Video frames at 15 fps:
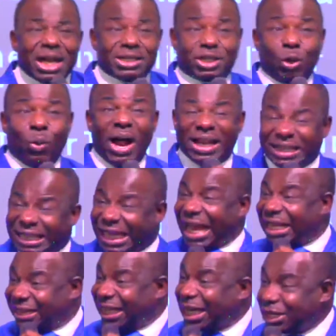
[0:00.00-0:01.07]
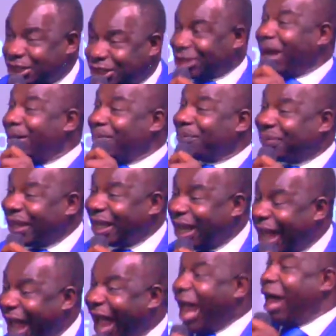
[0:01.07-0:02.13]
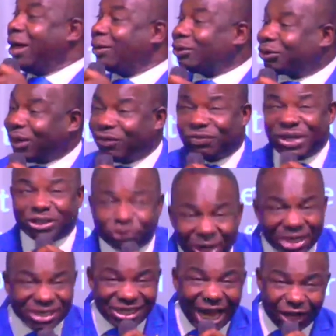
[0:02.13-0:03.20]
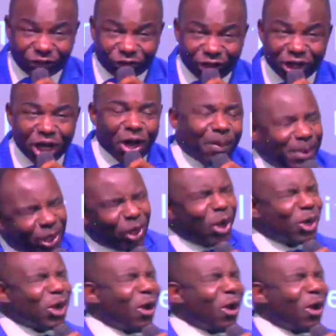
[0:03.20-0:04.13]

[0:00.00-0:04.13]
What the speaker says: is the one getting something out of the transaction. But oh